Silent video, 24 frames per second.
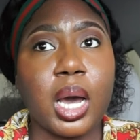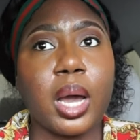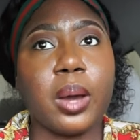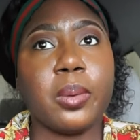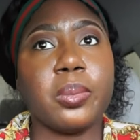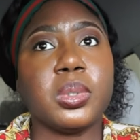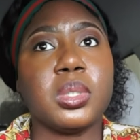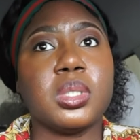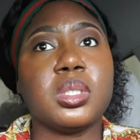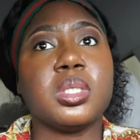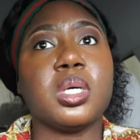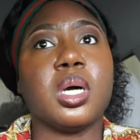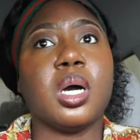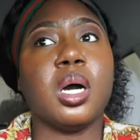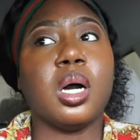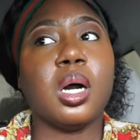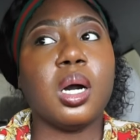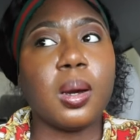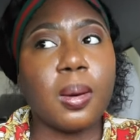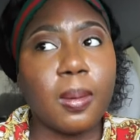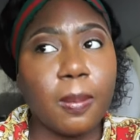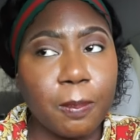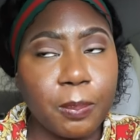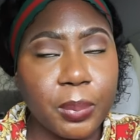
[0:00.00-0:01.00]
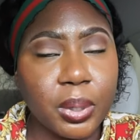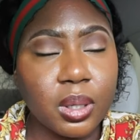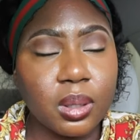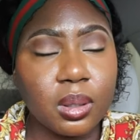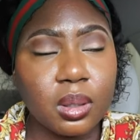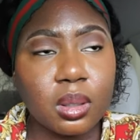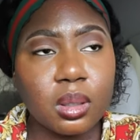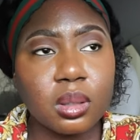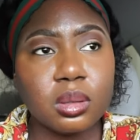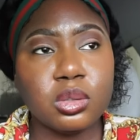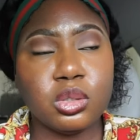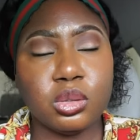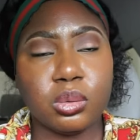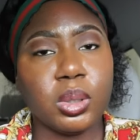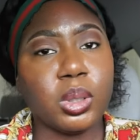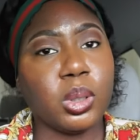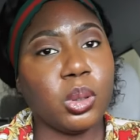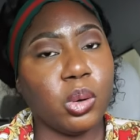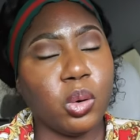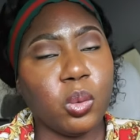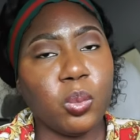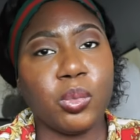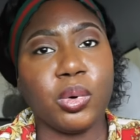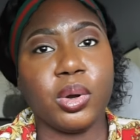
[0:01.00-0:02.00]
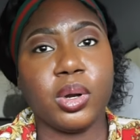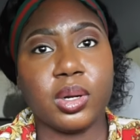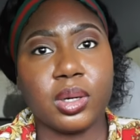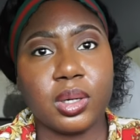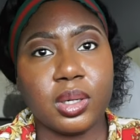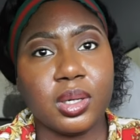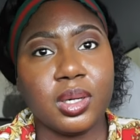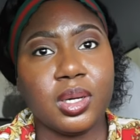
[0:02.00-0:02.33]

I was up doing homework.